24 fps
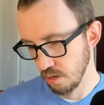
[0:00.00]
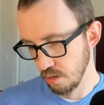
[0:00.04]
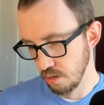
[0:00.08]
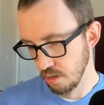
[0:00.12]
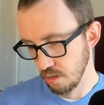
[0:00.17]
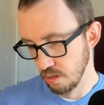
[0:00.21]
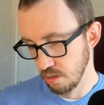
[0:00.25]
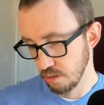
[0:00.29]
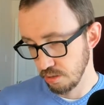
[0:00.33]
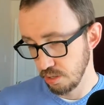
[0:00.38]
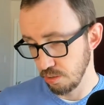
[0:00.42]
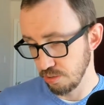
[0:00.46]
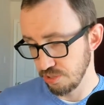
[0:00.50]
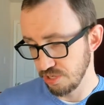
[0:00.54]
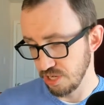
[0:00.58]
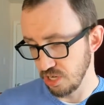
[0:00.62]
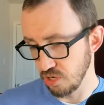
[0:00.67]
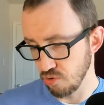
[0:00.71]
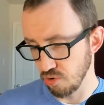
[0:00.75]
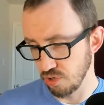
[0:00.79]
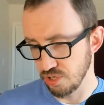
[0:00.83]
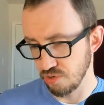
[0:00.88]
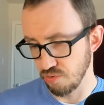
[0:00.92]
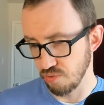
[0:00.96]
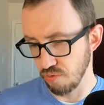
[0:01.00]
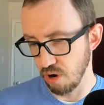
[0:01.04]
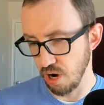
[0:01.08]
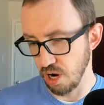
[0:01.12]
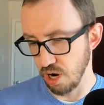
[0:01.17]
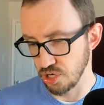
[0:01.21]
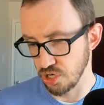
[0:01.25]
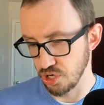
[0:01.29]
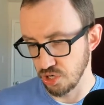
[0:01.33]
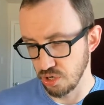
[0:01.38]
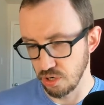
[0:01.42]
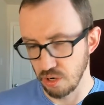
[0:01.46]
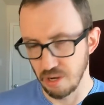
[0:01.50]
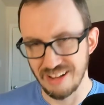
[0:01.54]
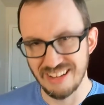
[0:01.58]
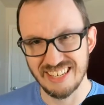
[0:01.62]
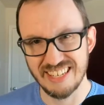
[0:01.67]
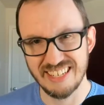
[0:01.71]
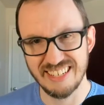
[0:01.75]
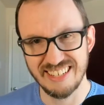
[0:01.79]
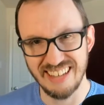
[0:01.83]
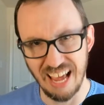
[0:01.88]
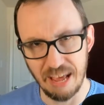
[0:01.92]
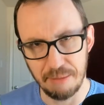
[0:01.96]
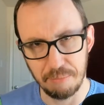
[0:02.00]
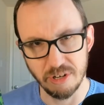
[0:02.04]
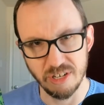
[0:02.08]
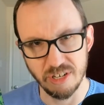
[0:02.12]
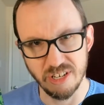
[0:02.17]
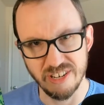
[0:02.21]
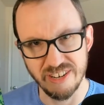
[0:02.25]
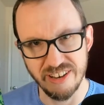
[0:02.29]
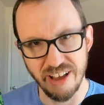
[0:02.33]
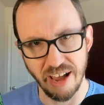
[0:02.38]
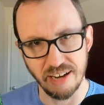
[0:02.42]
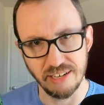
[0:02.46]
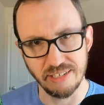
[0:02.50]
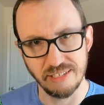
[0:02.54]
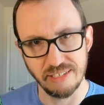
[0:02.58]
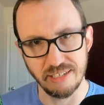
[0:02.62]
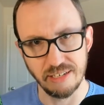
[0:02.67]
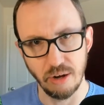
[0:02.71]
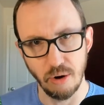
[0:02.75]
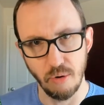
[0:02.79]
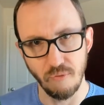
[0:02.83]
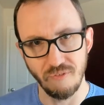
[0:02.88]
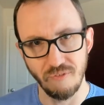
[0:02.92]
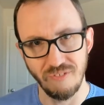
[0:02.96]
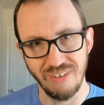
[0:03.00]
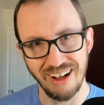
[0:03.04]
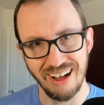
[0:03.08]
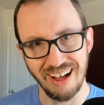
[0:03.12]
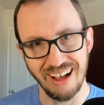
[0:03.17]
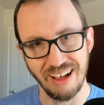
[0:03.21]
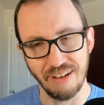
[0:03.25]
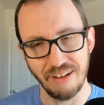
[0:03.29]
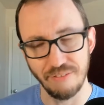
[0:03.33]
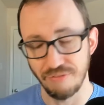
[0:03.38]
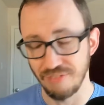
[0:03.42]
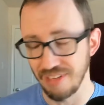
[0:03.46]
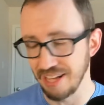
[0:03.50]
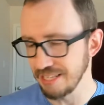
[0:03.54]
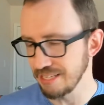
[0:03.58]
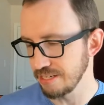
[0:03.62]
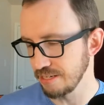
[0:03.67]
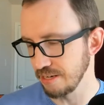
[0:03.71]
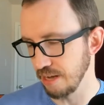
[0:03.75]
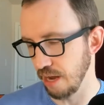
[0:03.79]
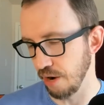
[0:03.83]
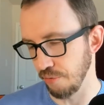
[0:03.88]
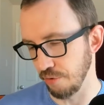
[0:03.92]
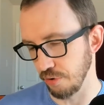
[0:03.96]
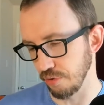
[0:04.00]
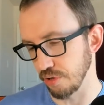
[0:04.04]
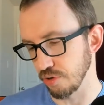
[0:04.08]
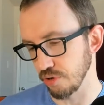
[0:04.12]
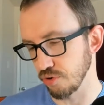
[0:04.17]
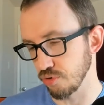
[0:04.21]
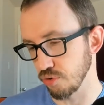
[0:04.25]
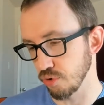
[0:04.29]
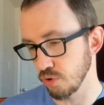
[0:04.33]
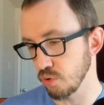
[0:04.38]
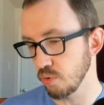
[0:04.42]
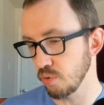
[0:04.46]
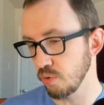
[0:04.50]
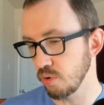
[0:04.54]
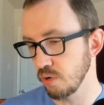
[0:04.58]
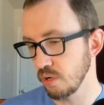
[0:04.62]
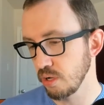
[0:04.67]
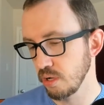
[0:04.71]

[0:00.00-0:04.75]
So Citrus Rush established 1905. That's not really true.